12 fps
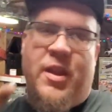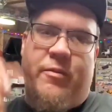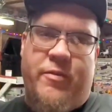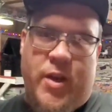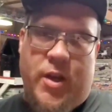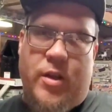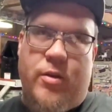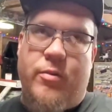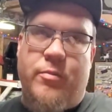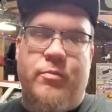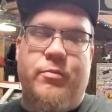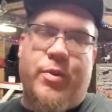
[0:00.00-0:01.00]
update
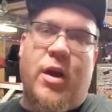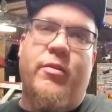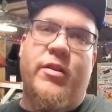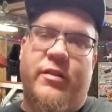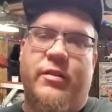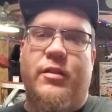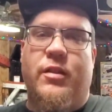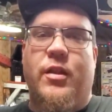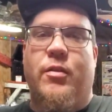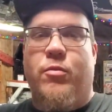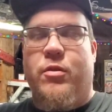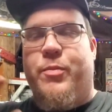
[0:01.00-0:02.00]
video.
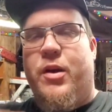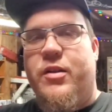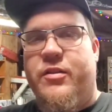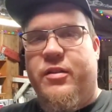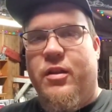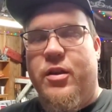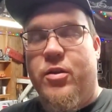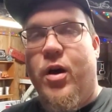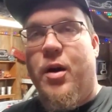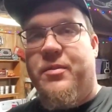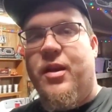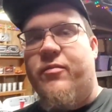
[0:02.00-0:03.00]
We're probably just going
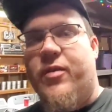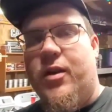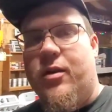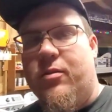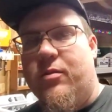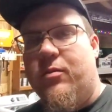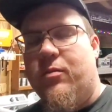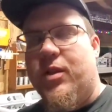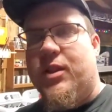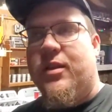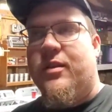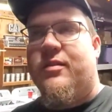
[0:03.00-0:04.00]
to do update video
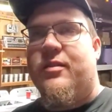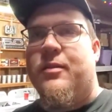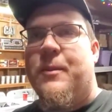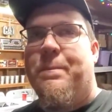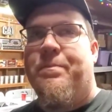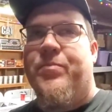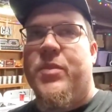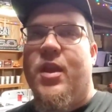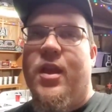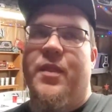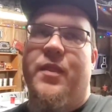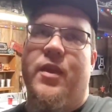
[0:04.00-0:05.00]
with this,
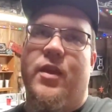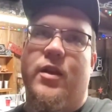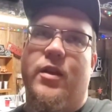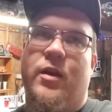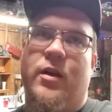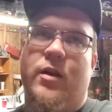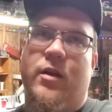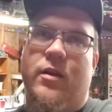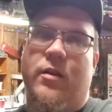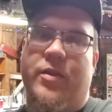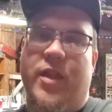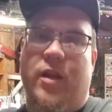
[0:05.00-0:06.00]
and then
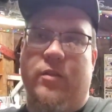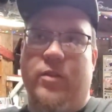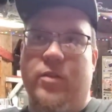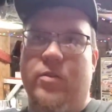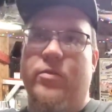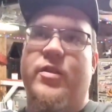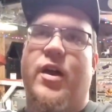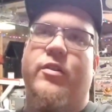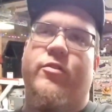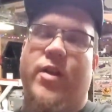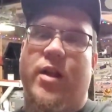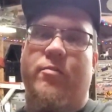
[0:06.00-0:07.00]
I'll do
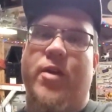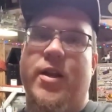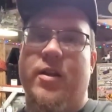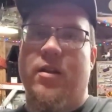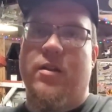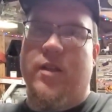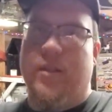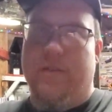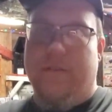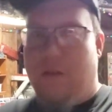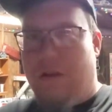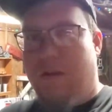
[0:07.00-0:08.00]
Dodge Ram radiator
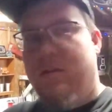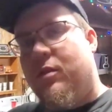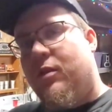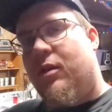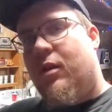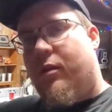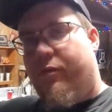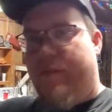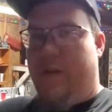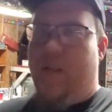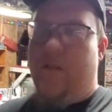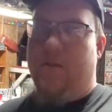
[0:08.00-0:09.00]
install
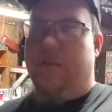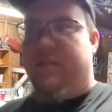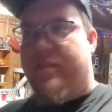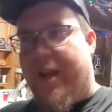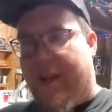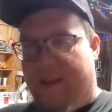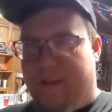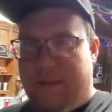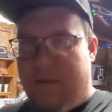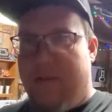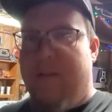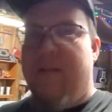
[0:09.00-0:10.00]
video
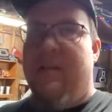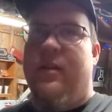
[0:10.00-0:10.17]
second.